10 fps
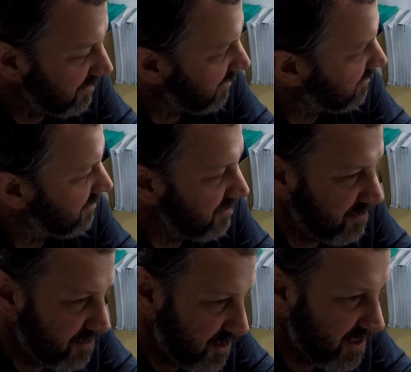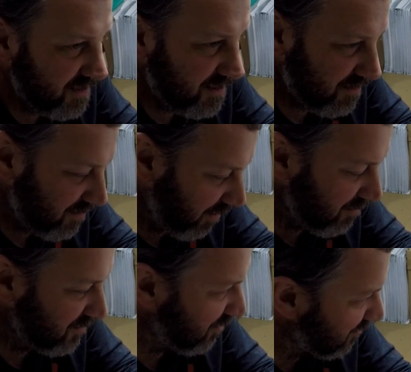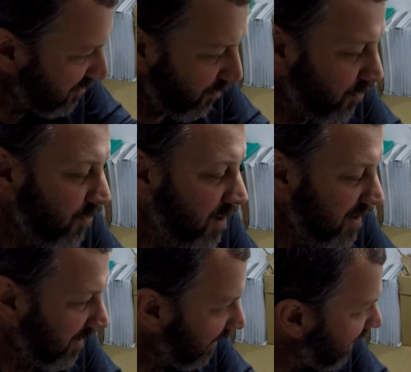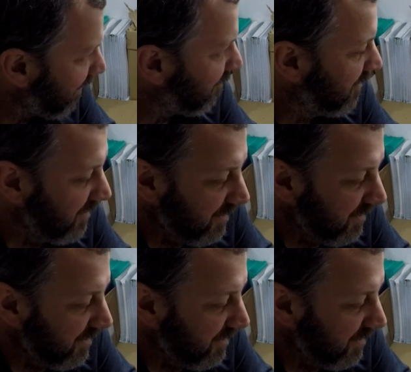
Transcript: and she just closed her door and left.